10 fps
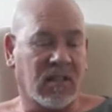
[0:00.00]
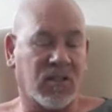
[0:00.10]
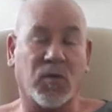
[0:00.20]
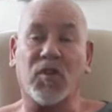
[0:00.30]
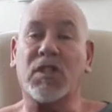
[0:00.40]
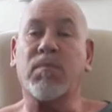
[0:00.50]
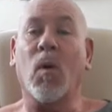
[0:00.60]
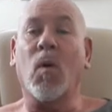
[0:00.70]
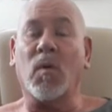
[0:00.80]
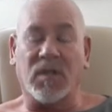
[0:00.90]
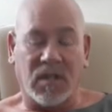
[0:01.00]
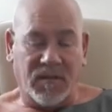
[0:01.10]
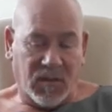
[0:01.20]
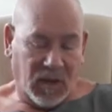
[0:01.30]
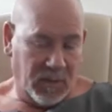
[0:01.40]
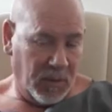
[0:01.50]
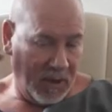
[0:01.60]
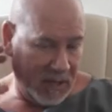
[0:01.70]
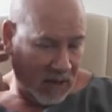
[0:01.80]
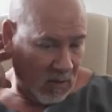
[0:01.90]
sort of sport, if you want to put it
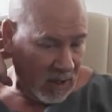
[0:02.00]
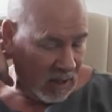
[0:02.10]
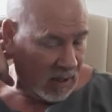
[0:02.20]
that way.